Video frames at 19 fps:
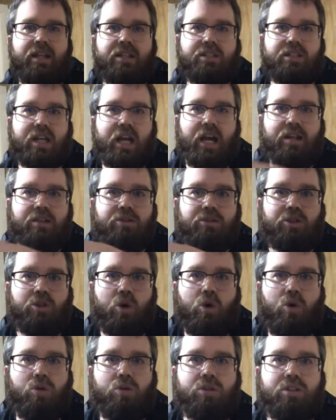it's got
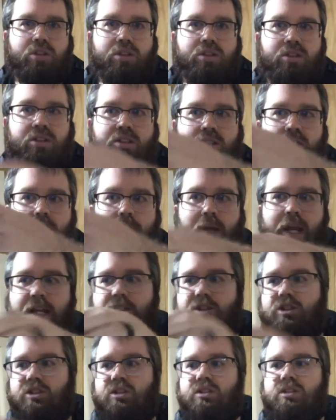gold
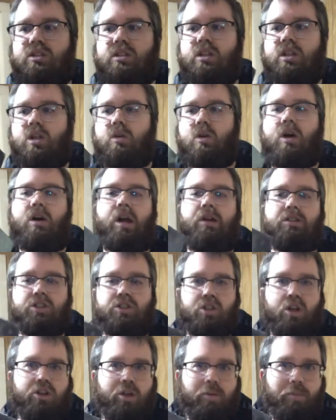pages uh, it's
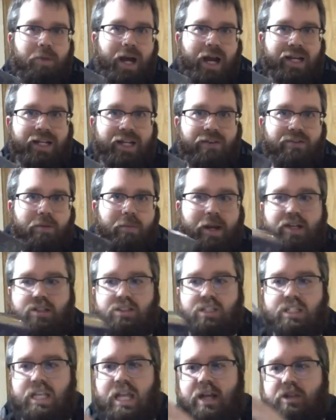just on the binding of the page.
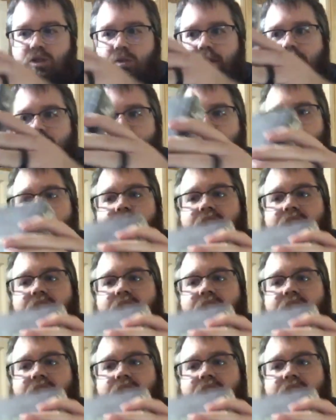It's not the actual pages are